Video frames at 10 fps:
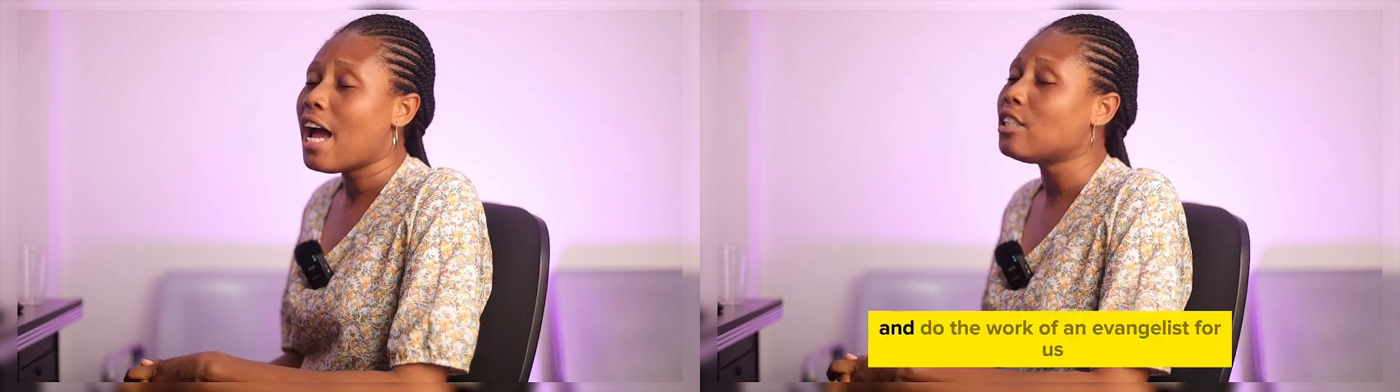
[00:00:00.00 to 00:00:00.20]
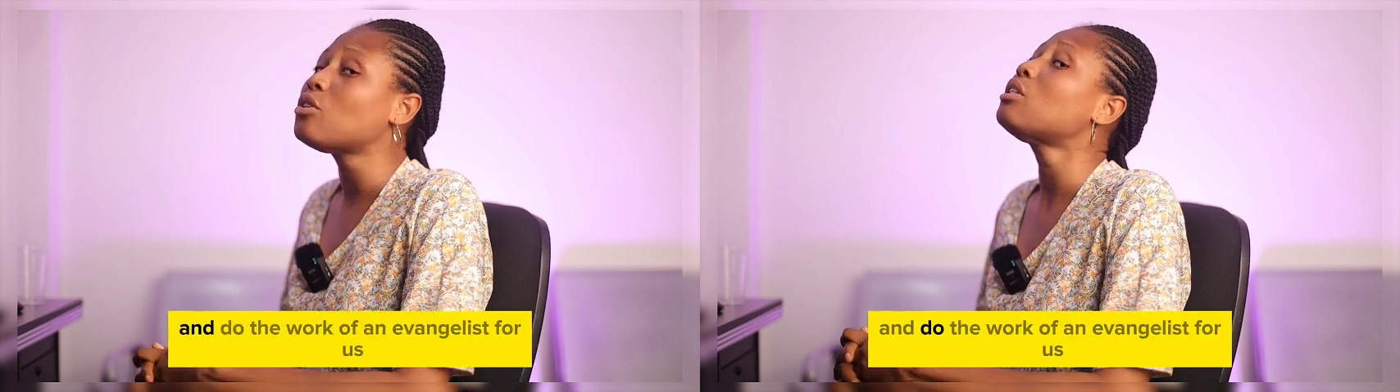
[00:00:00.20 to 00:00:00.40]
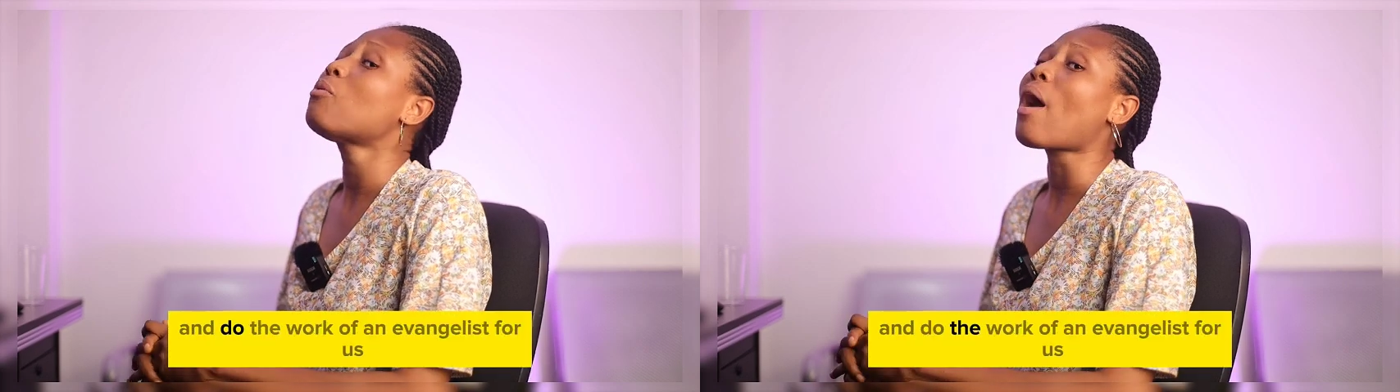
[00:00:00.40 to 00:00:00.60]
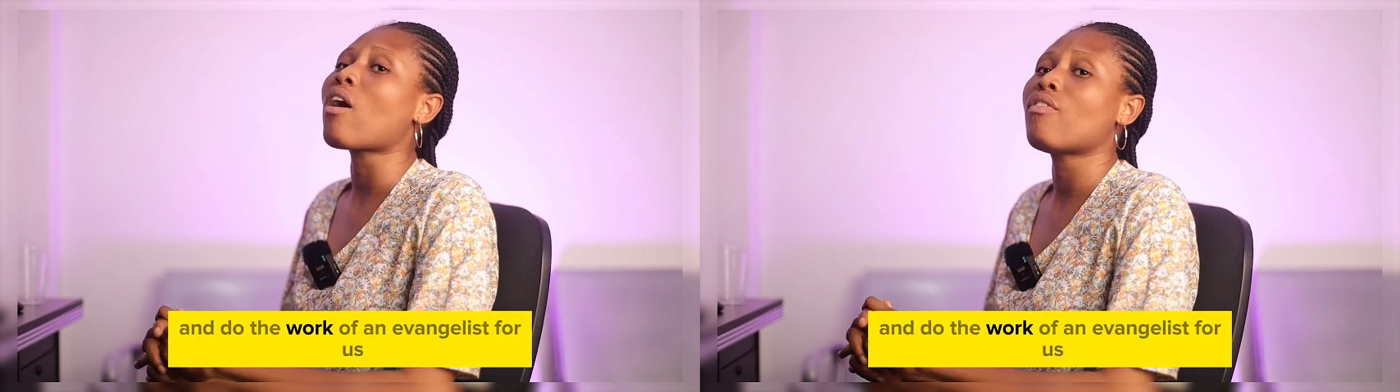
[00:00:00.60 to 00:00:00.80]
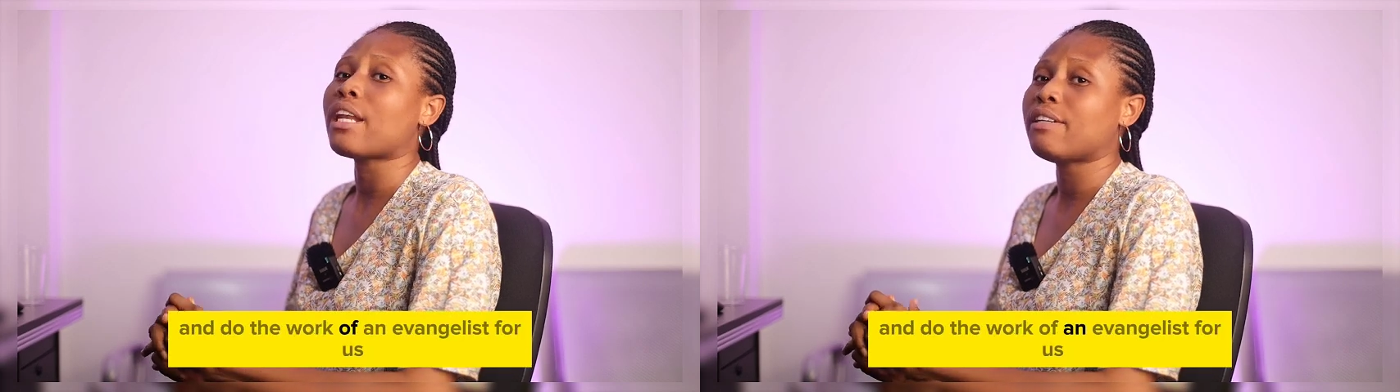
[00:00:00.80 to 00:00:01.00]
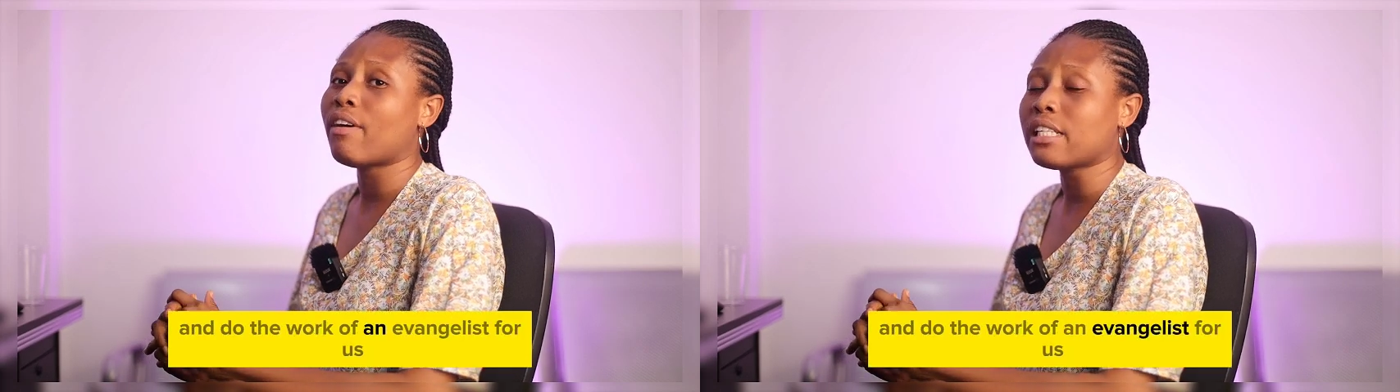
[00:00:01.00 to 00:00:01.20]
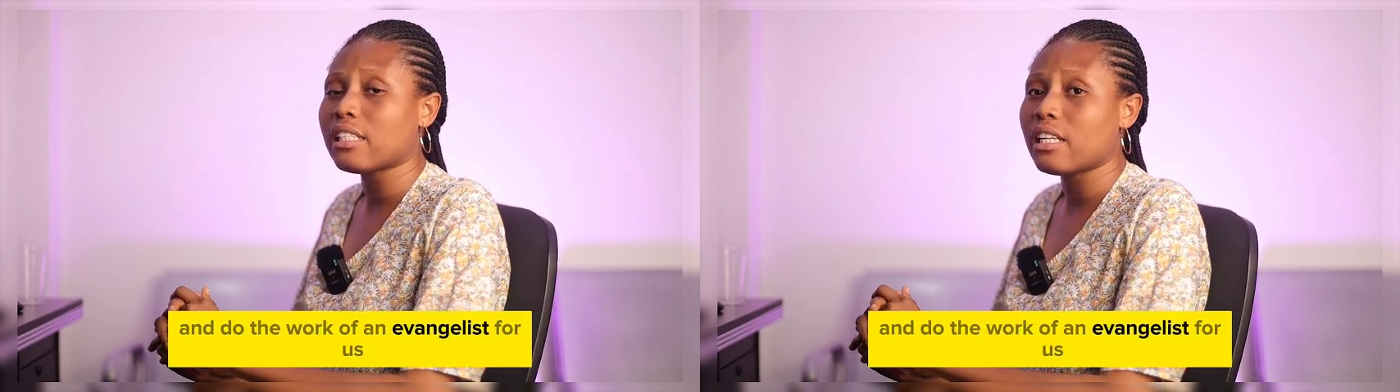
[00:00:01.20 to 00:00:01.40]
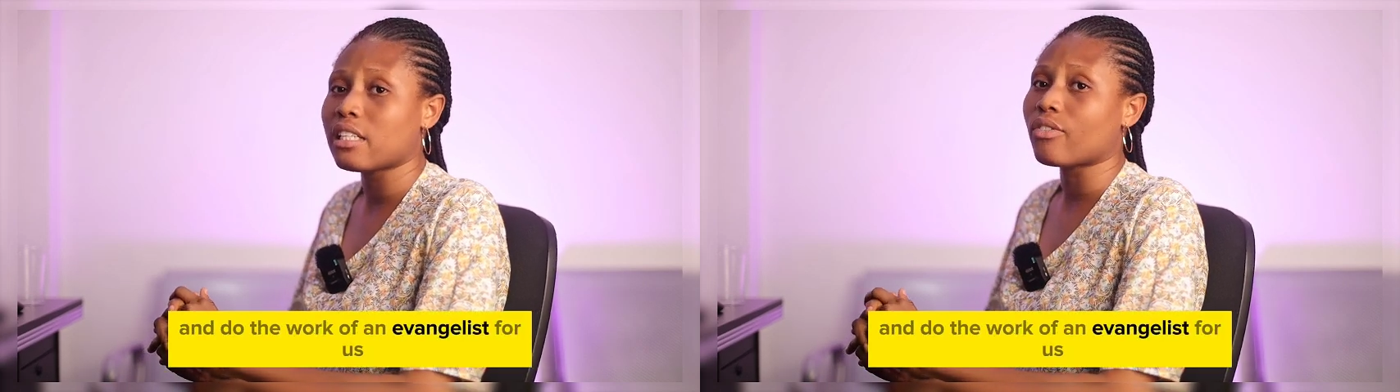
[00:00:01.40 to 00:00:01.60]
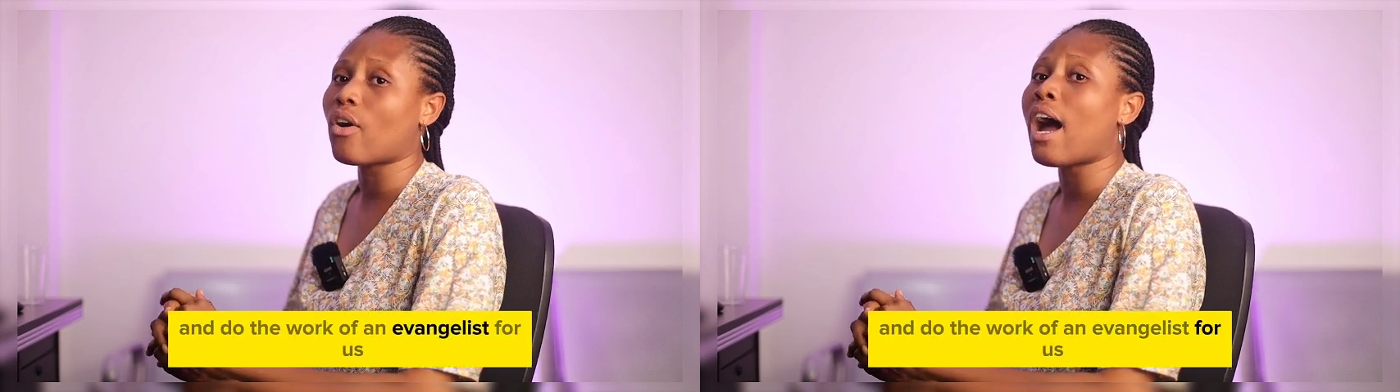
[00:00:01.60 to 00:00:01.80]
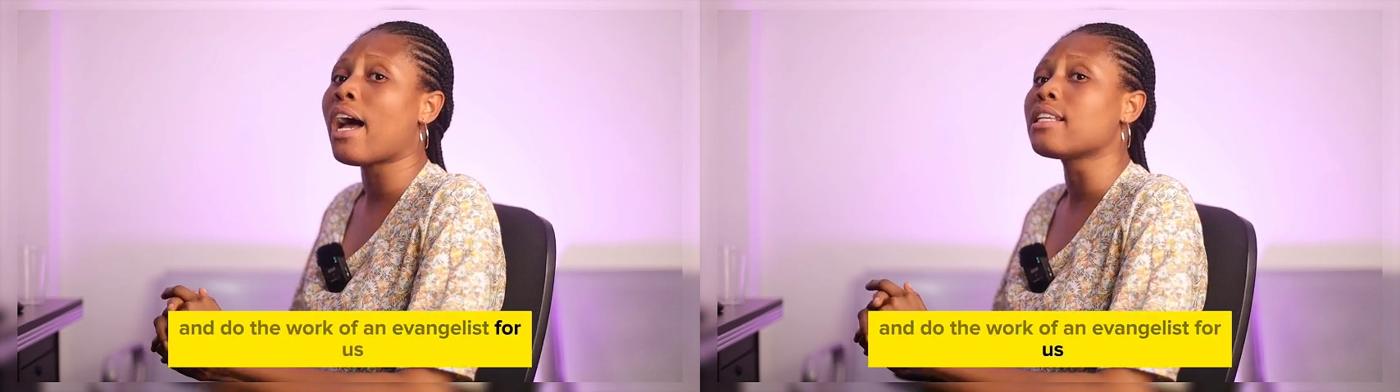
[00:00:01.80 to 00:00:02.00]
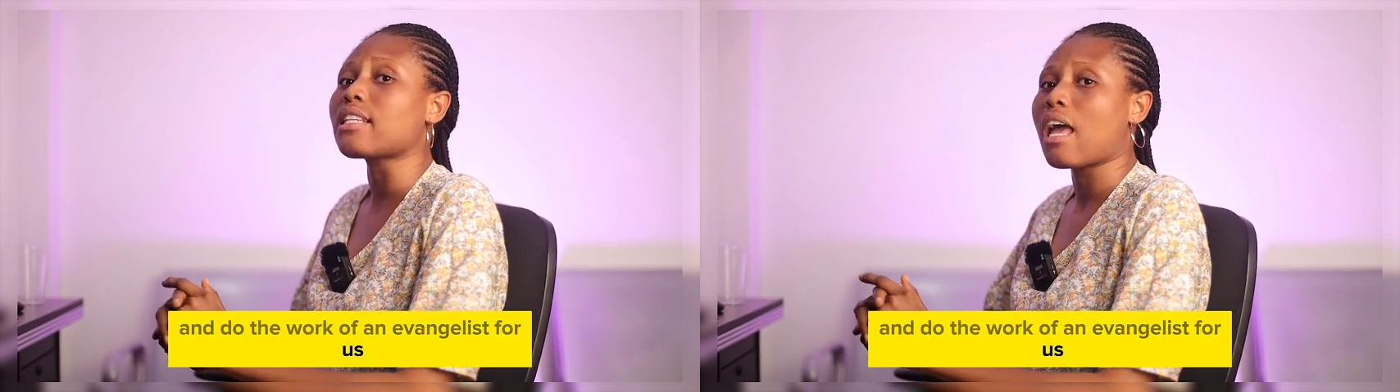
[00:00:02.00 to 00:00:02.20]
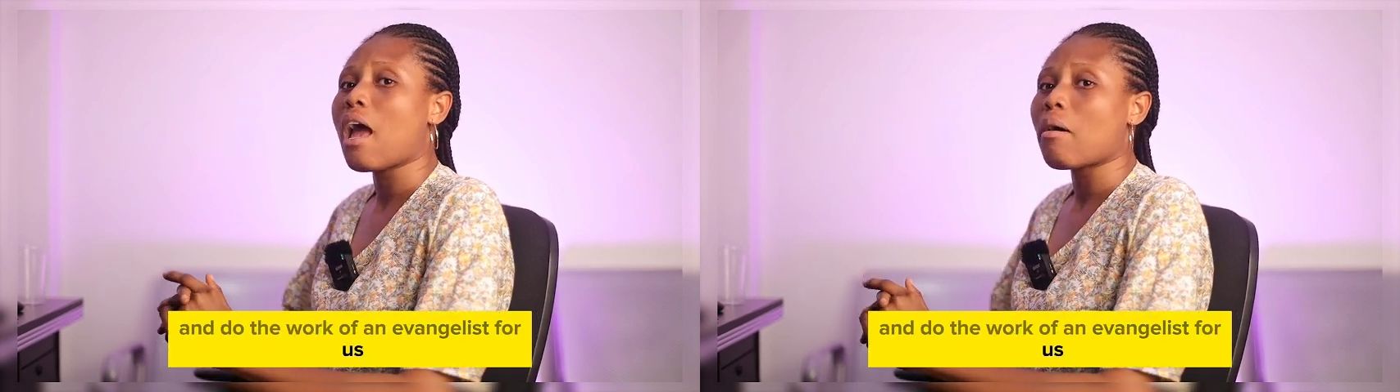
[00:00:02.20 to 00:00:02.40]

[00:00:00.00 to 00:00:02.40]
and do the work of an evangelist for us